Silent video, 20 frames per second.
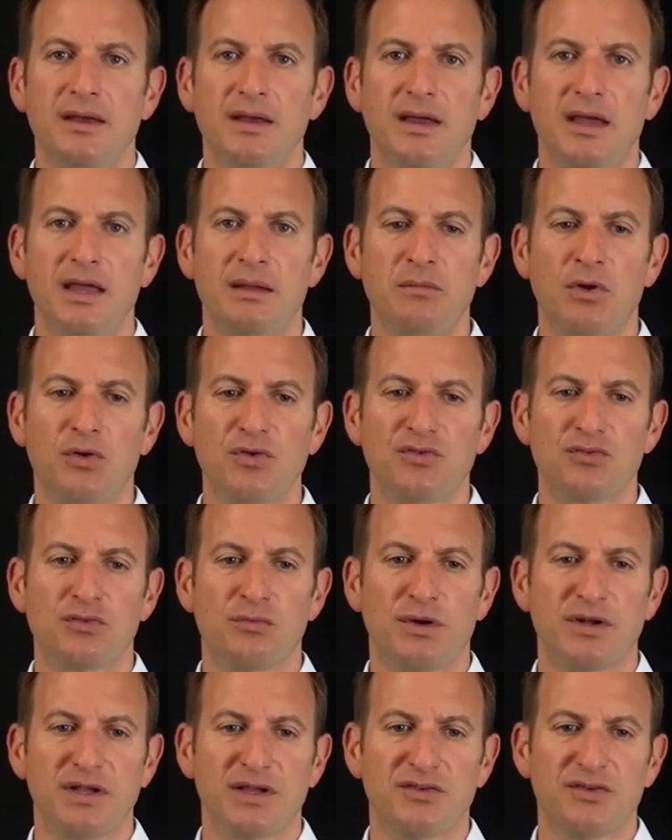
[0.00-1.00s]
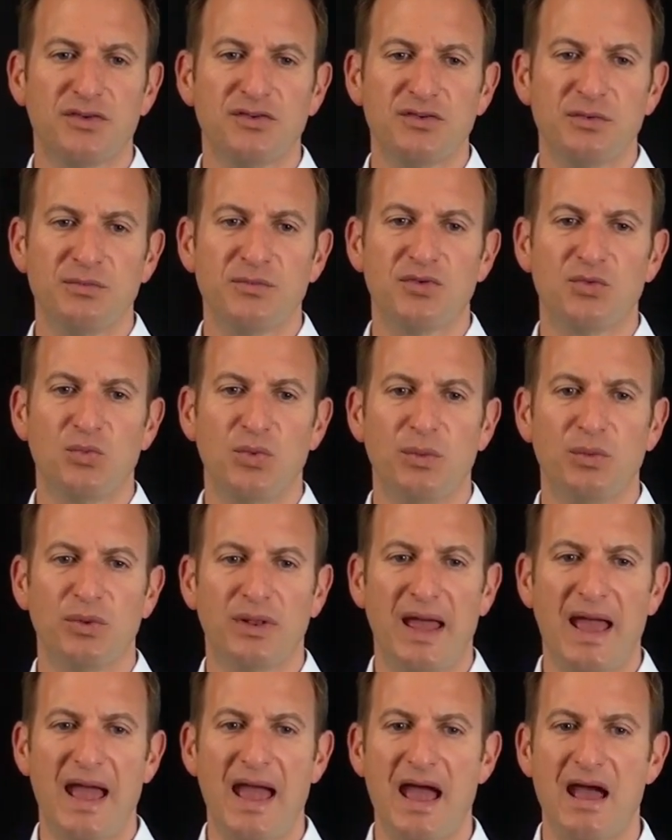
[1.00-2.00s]
In most robotic systems, we will
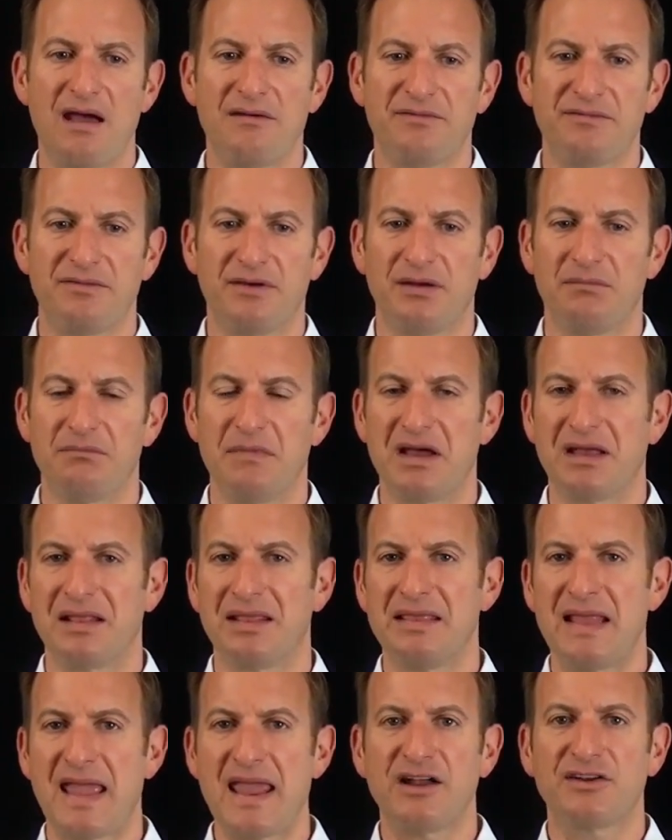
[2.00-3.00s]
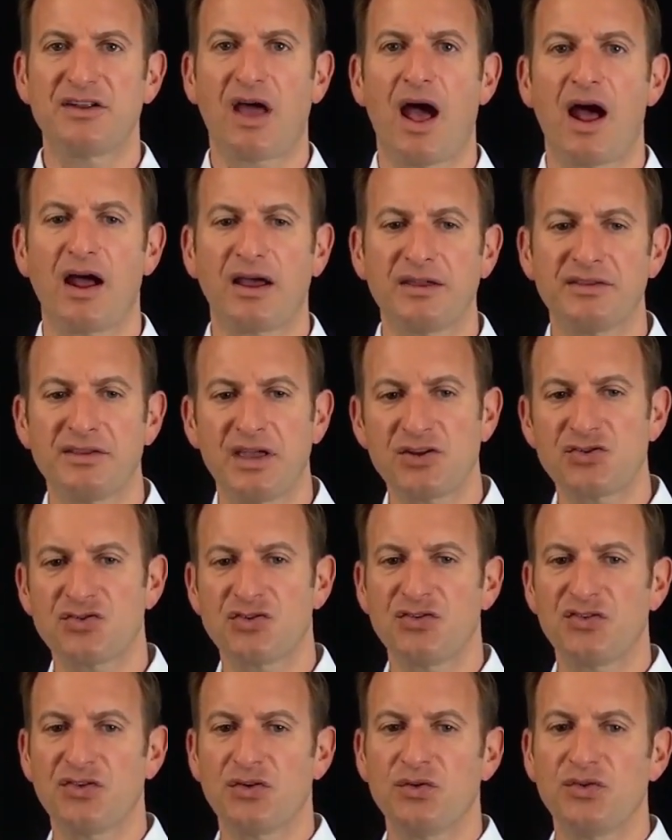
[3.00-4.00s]
have a layered
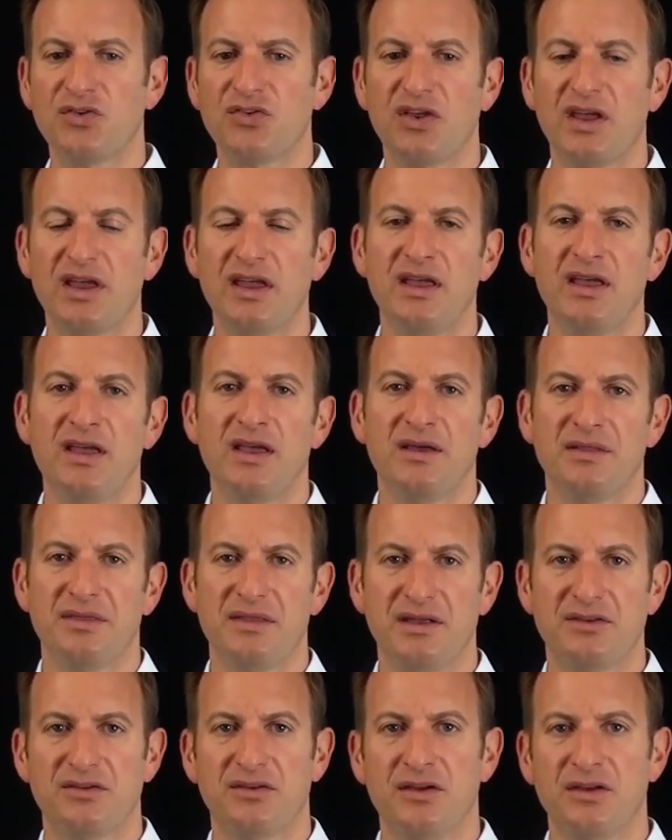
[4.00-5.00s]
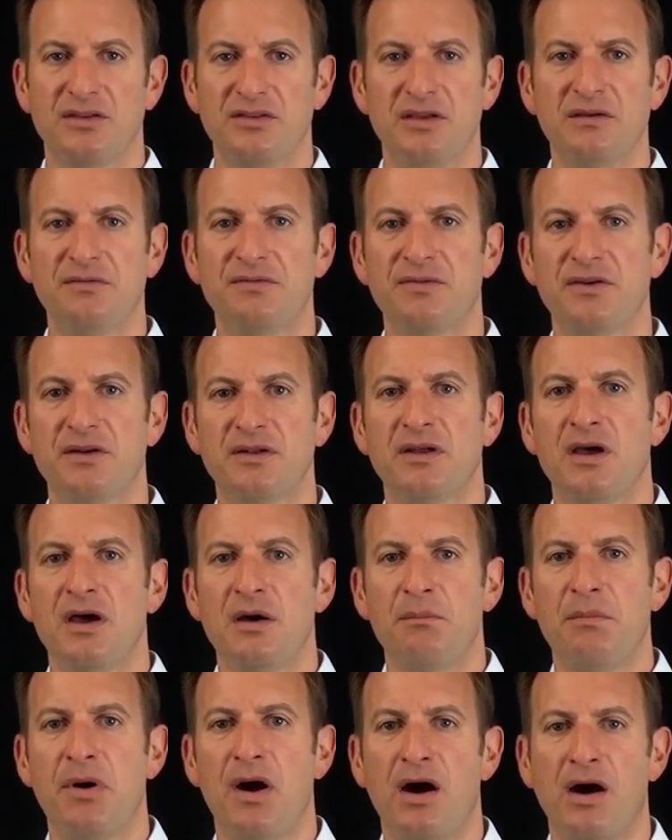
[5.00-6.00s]
architecture, so to say, that
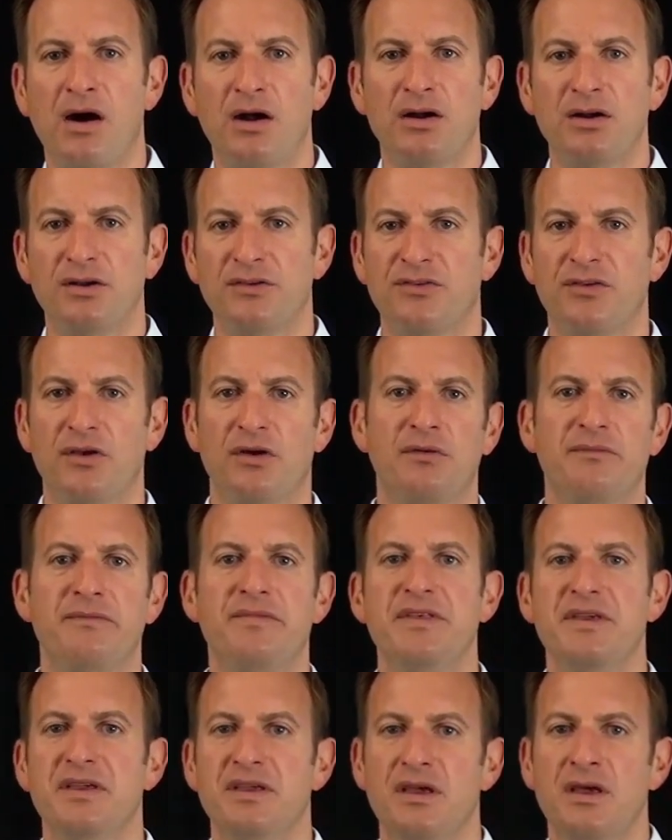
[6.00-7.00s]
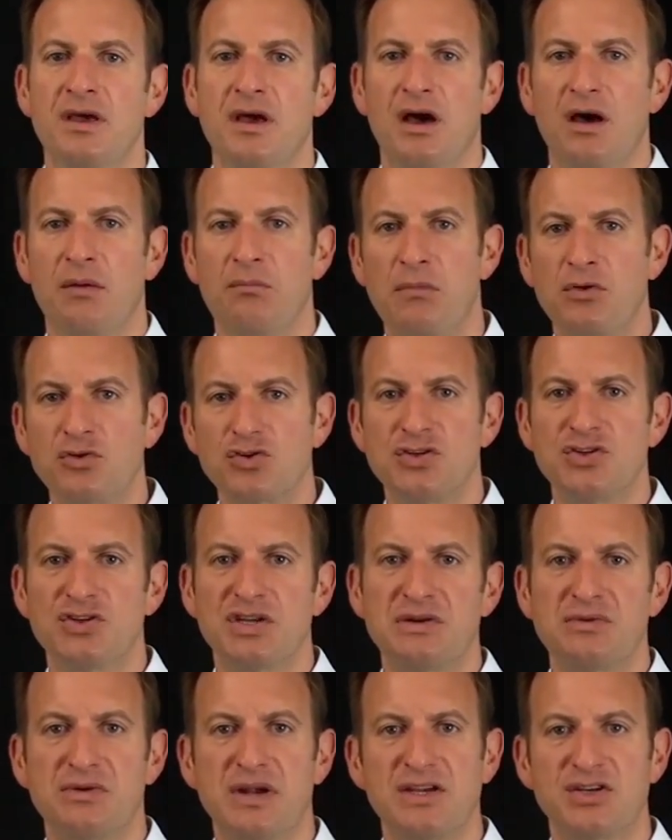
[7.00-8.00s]
different parts of the motion
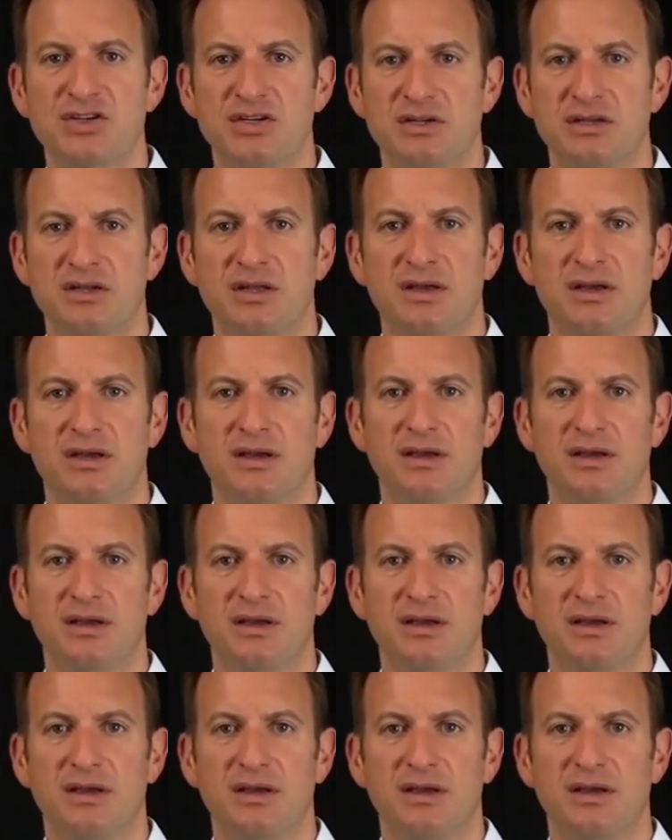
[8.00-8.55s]
generation